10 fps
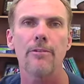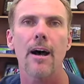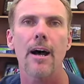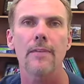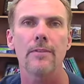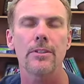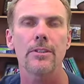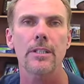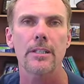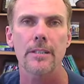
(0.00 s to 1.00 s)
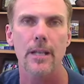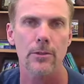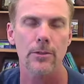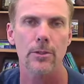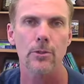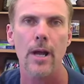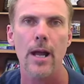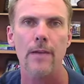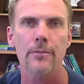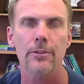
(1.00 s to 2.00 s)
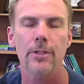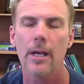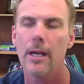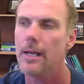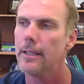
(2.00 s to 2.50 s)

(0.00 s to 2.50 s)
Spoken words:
5,000 and 6,000 grafts,